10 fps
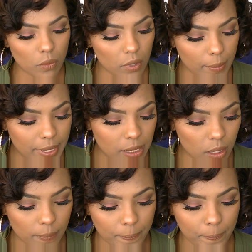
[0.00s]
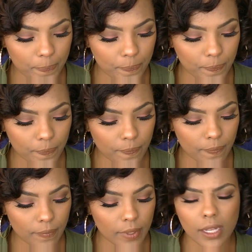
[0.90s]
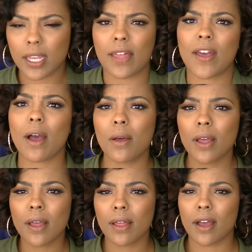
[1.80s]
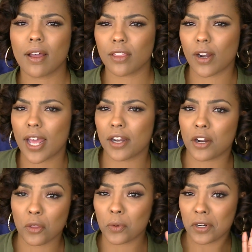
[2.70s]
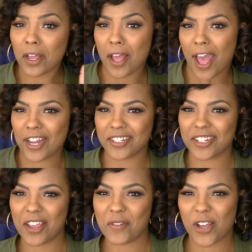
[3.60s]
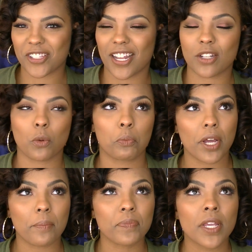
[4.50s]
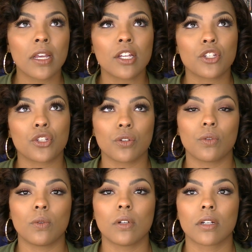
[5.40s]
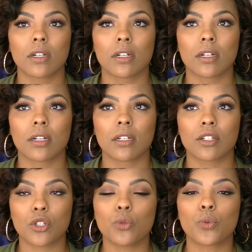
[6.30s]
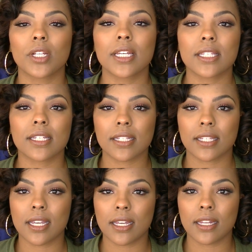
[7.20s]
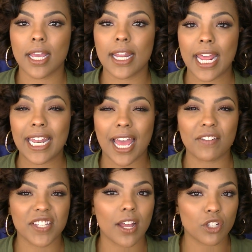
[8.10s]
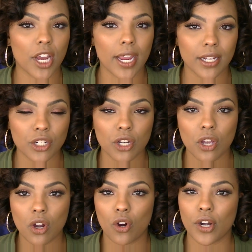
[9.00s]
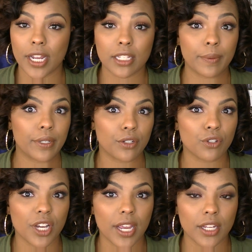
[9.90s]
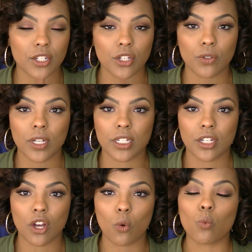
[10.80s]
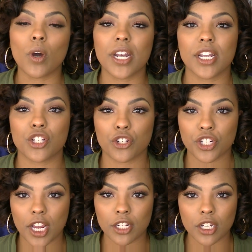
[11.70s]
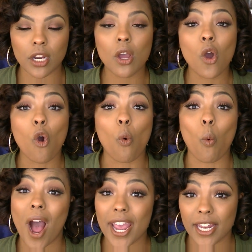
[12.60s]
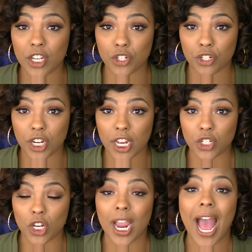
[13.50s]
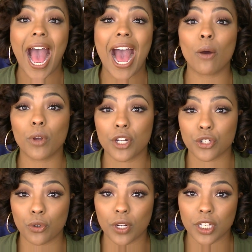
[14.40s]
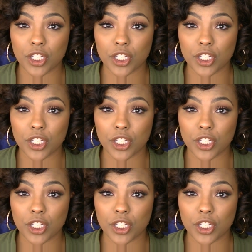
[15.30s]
let me see. Yeah, I thought I had another one. I actually gave you guys the last one. But to really succeed in a lifestyle change or in a spiritual change, you need to know what it is you're changing, why it is you're changing, how it is you're going to